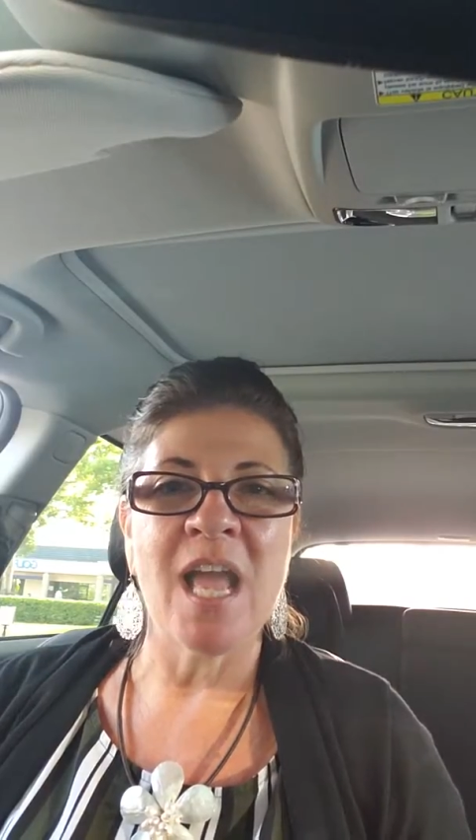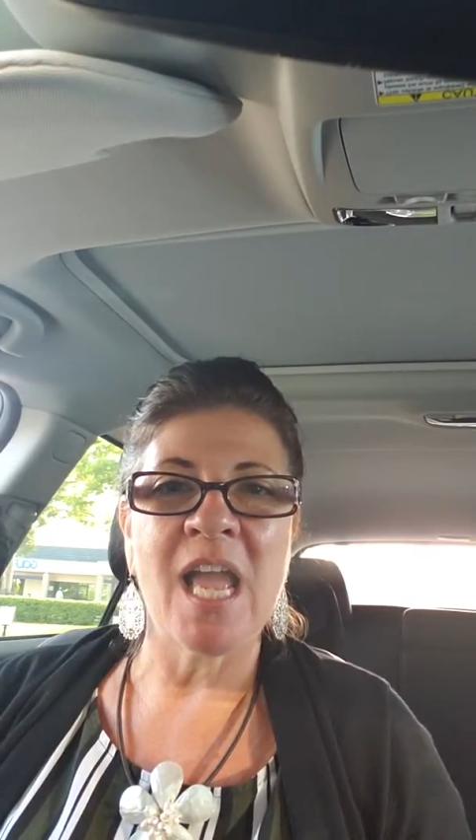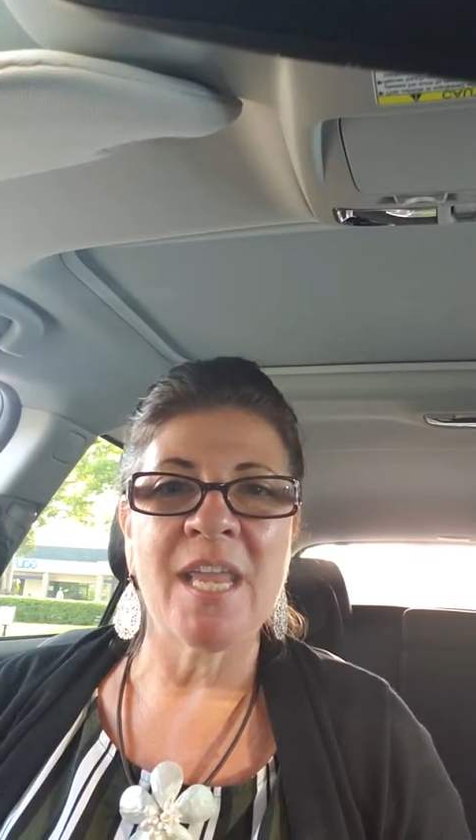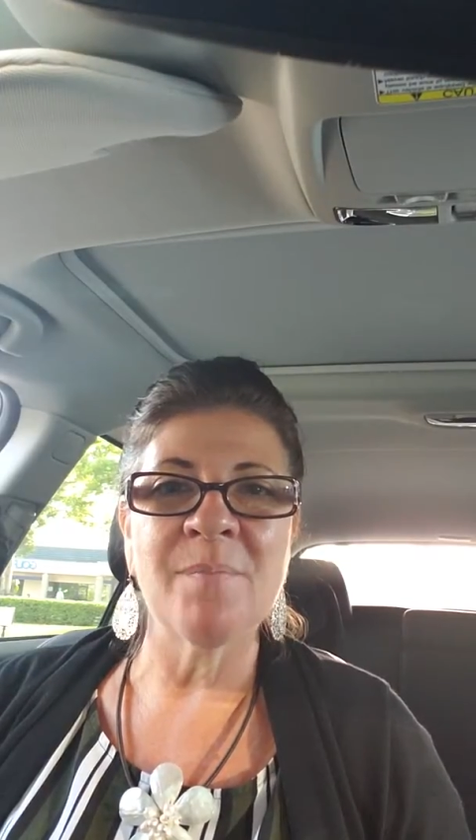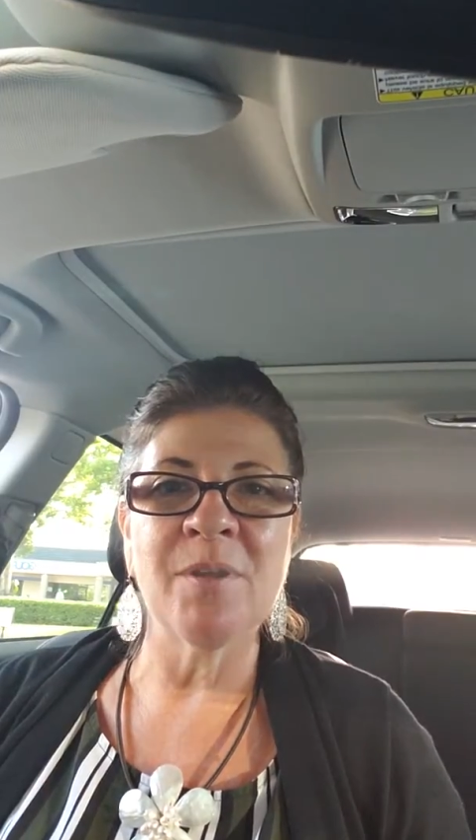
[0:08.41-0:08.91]

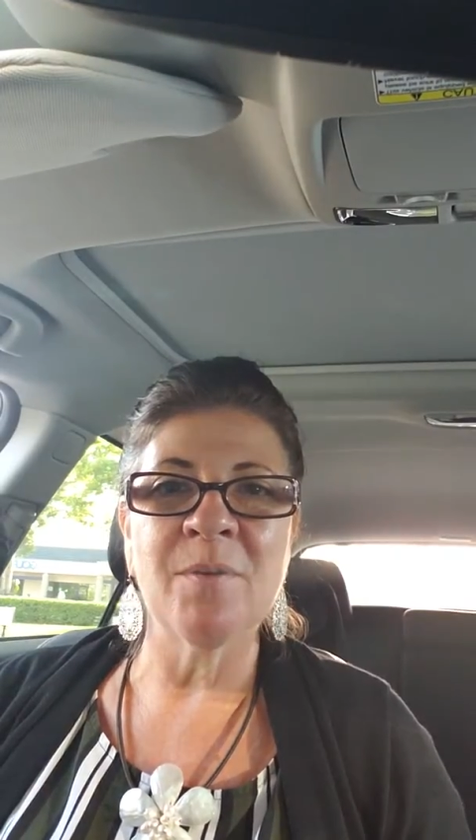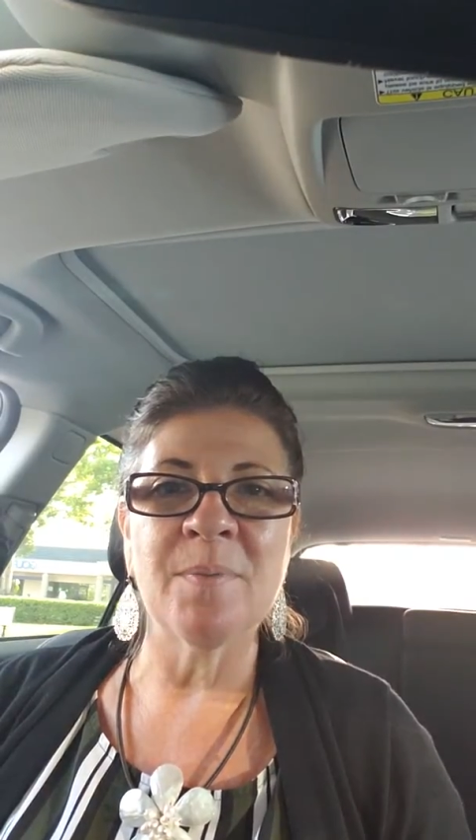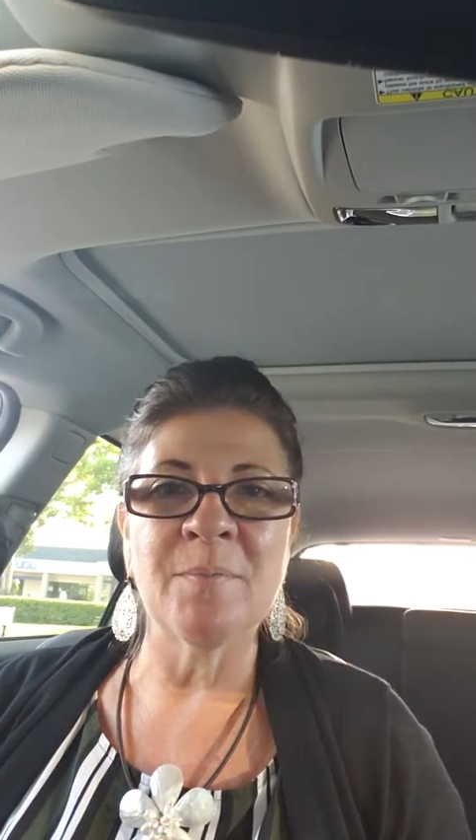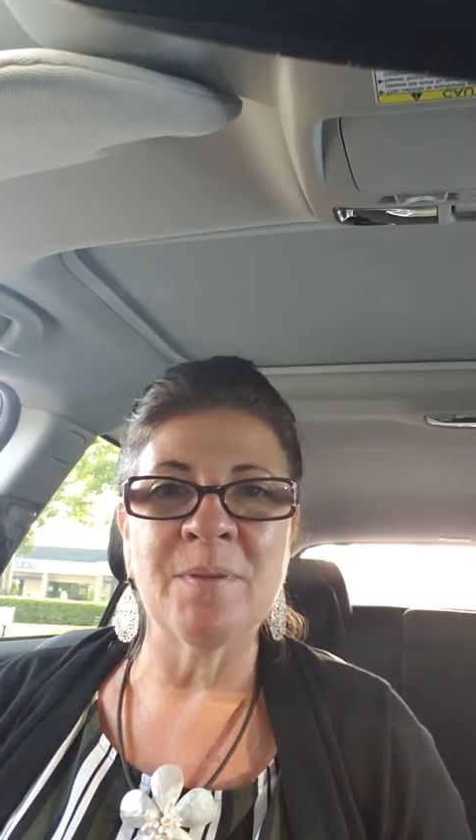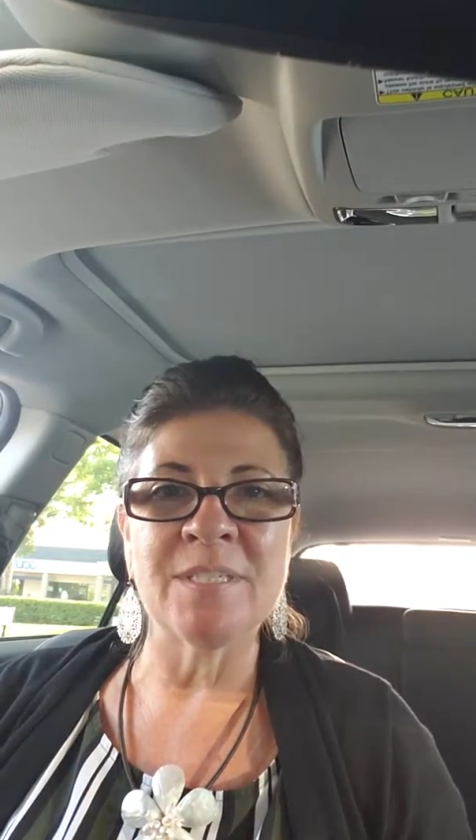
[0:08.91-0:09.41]
I am going to
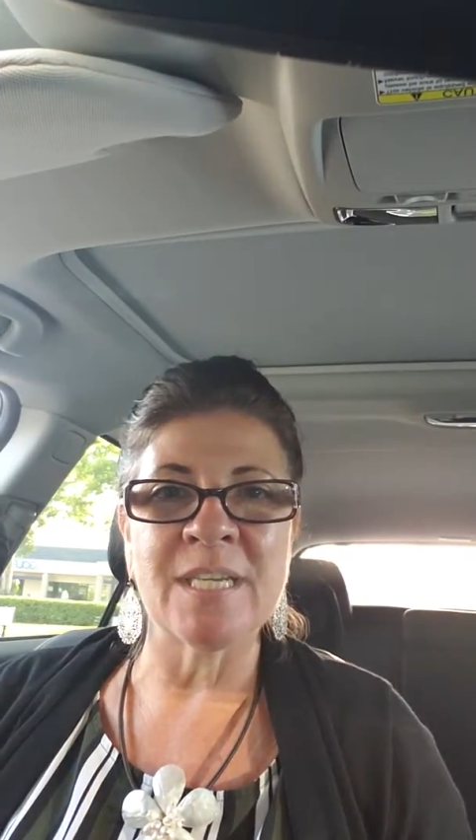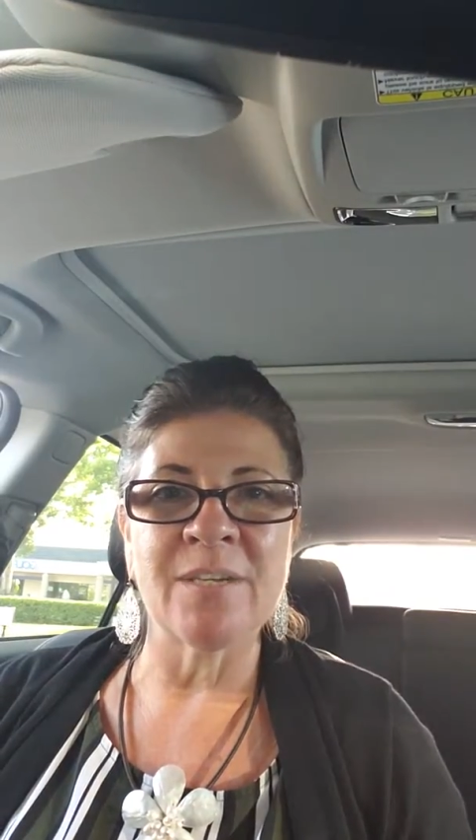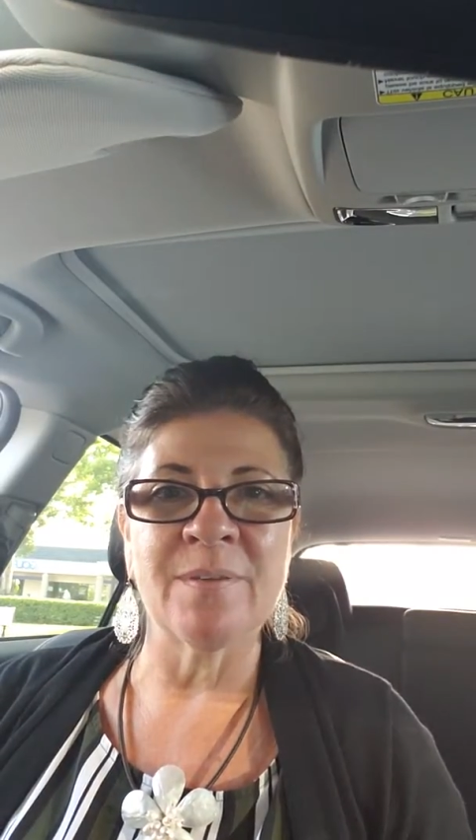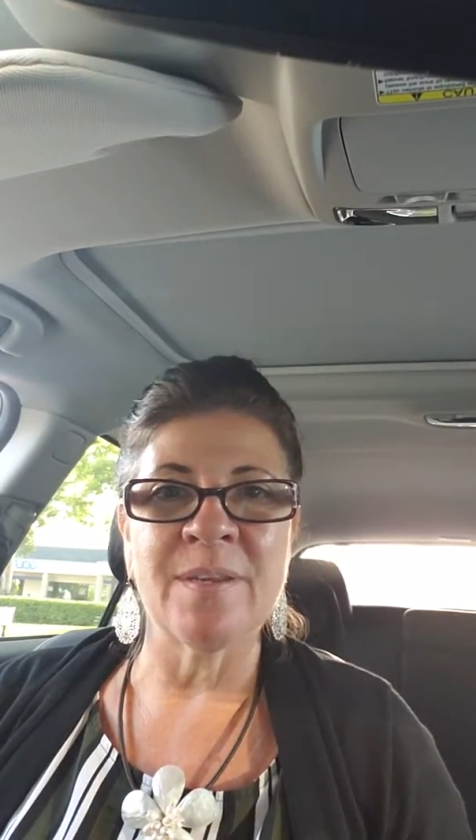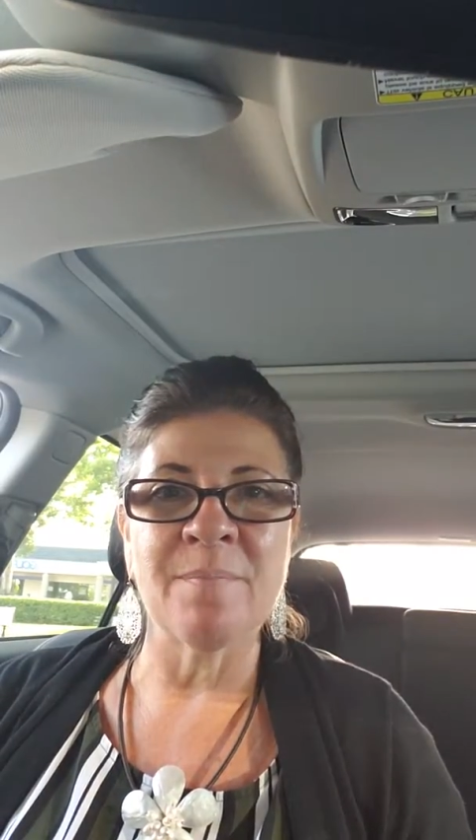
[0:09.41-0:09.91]
be
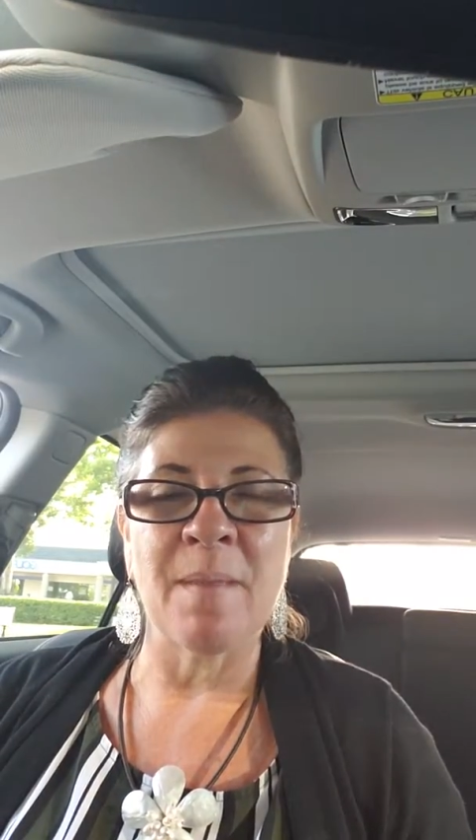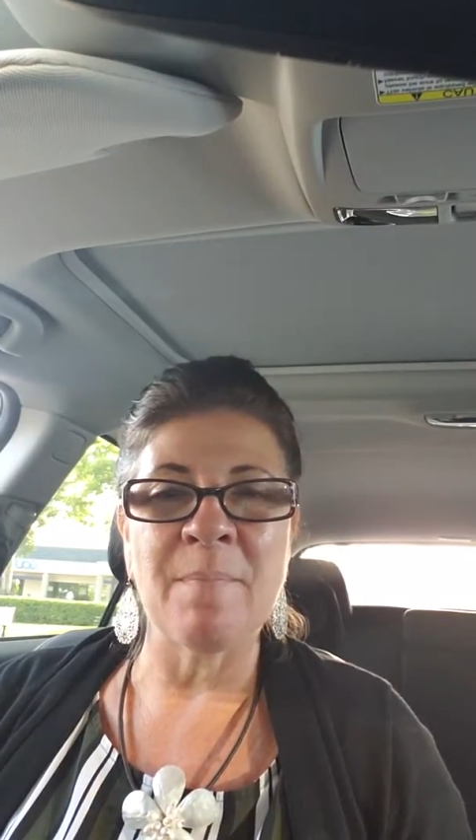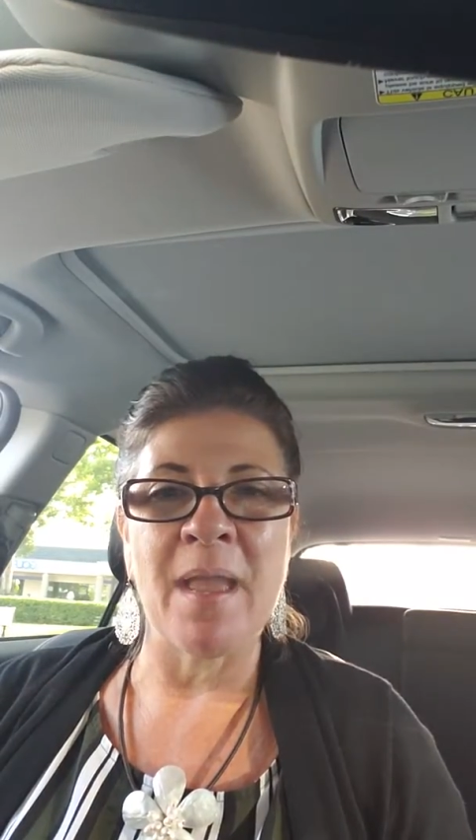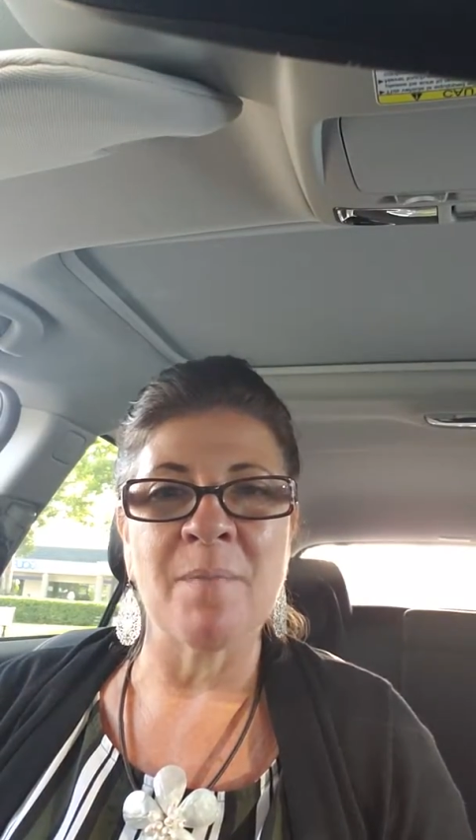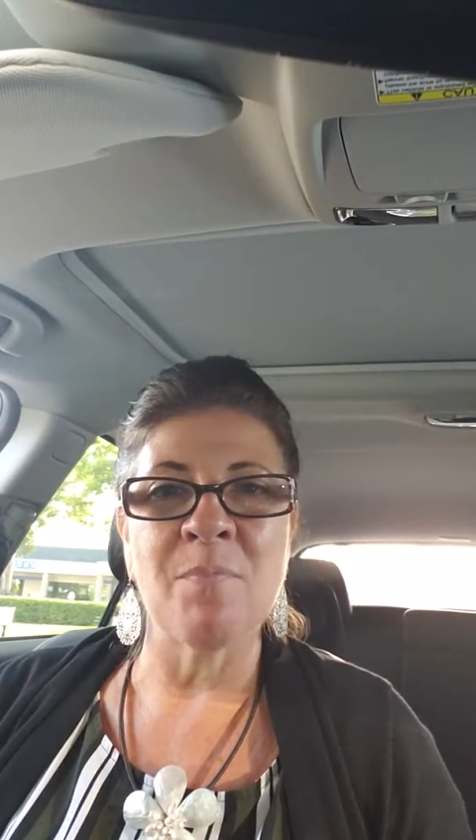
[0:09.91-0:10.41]
redecorating my
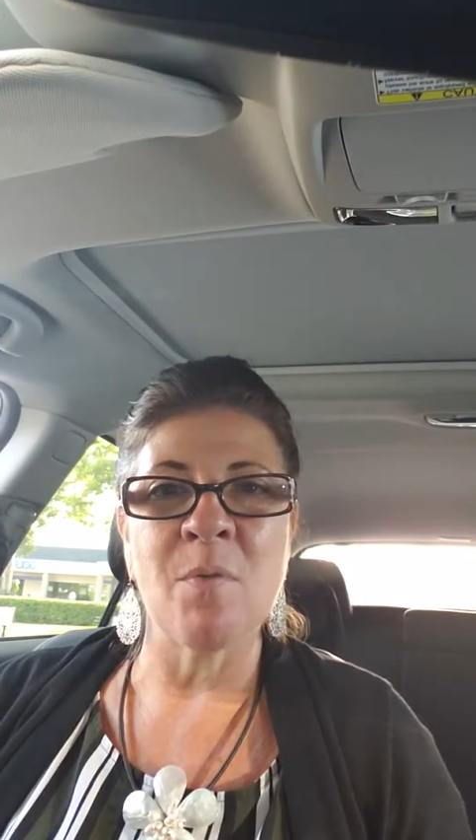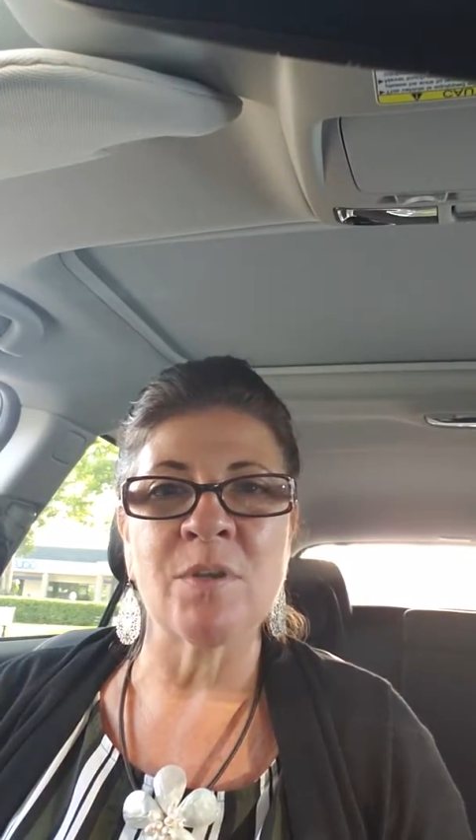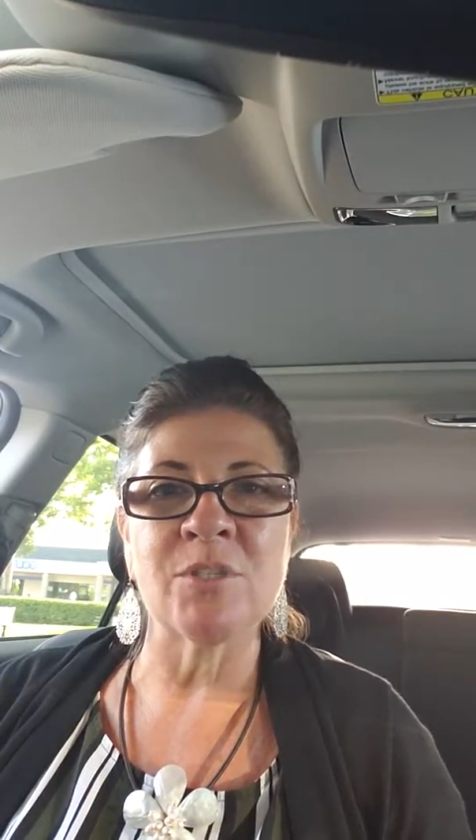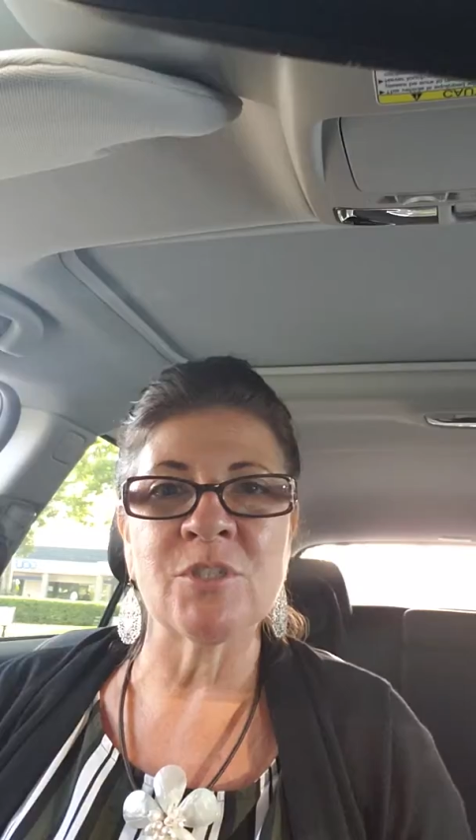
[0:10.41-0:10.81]
back porch,